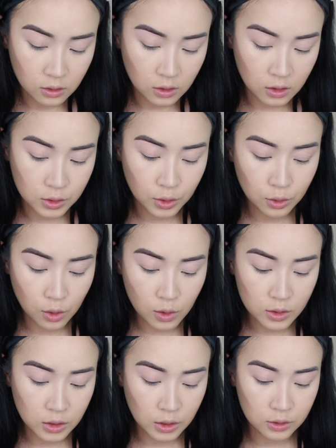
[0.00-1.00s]
because your goal
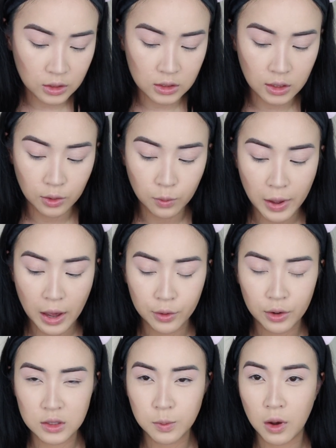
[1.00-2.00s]
is to use as little
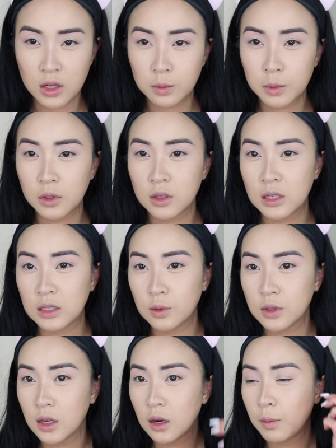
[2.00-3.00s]
powder as possible, because that's
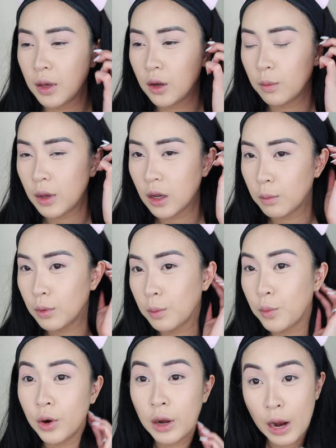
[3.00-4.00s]
what's gonna make your makeup look
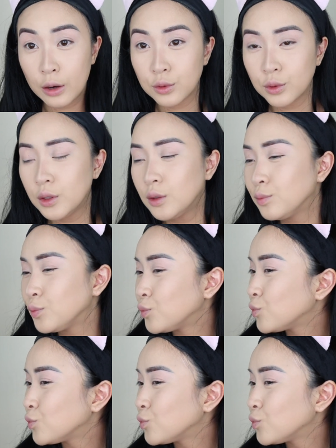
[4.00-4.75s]
more natural.